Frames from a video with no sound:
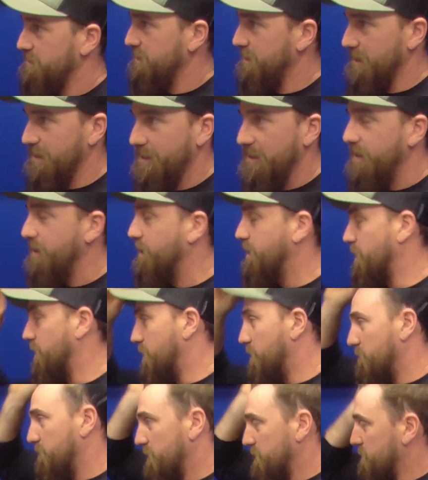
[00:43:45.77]
this, had
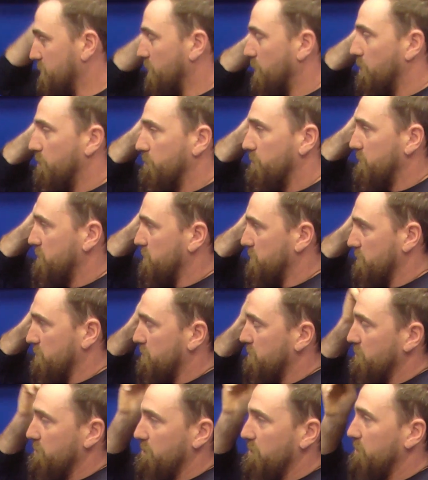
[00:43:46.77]
all these all these
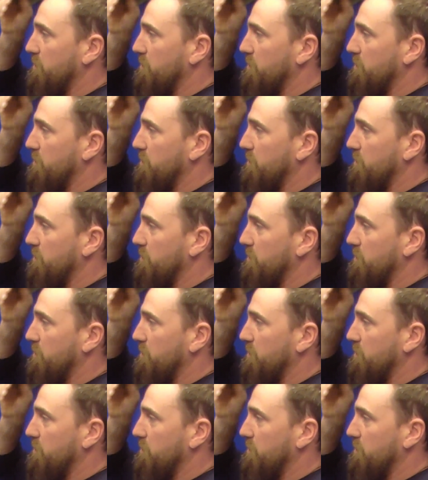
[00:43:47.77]
just